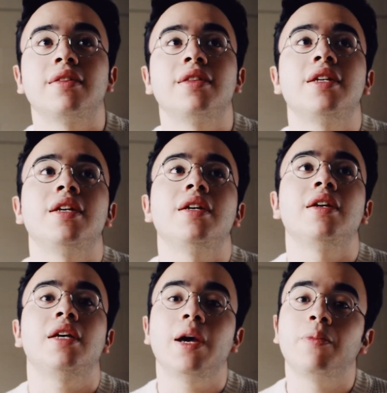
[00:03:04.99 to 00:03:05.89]

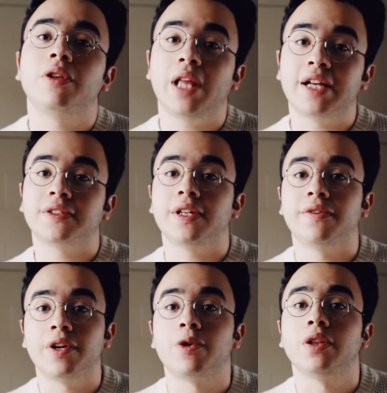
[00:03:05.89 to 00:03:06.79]
the camera lasts a
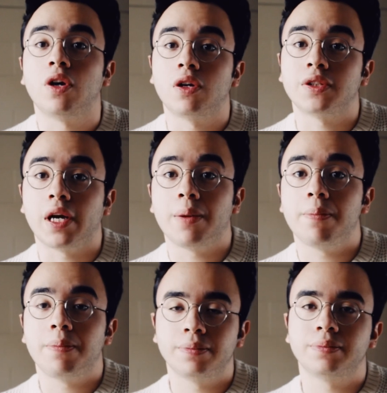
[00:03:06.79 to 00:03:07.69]
very long time.